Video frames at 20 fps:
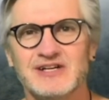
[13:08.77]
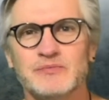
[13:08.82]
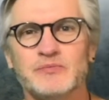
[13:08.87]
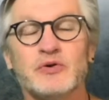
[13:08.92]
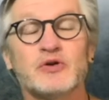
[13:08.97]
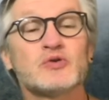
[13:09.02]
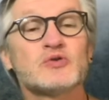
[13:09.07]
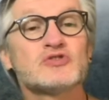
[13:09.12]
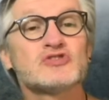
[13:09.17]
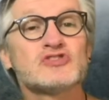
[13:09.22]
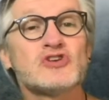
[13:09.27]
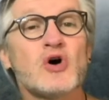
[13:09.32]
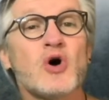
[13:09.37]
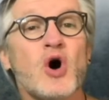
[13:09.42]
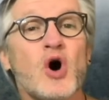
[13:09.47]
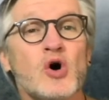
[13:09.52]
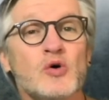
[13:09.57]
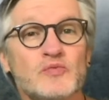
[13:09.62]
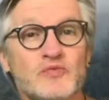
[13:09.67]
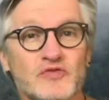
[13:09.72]
but also
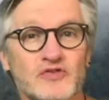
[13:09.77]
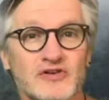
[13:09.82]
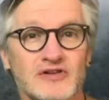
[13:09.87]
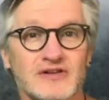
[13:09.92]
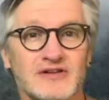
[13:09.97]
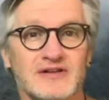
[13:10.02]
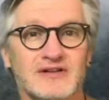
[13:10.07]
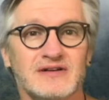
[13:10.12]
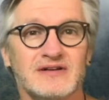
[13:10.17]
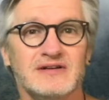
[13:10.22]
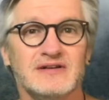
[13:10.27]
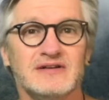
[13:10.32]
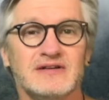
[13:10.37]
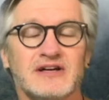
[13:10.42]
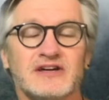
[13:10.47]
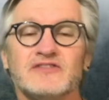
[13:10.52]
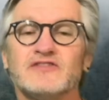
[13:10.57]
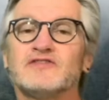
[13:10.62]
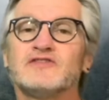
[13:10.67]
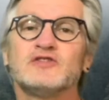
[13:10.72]
hopeful
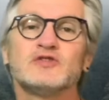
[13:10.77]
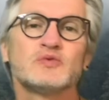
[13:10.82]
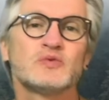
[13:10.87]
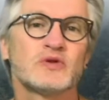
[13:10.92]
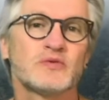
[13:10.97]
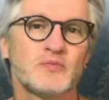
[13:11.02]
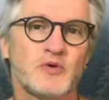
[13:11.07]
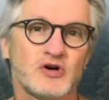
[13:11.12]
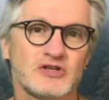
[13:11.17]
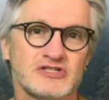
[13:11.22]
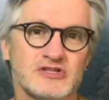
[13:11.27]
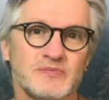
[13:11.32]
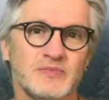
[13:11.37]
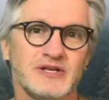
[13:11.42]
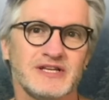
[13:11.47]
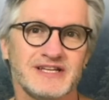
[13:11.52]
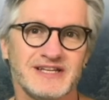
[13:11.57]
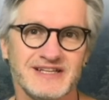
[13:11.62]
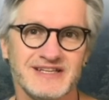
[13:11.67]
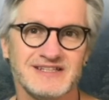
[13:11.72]
and filled with
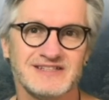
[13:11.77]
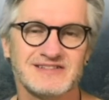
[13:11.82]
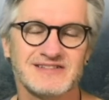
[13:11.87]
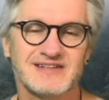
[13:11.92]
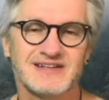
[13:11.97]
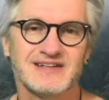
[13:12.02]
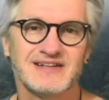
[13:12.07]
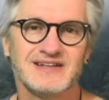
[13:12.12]
possibilities.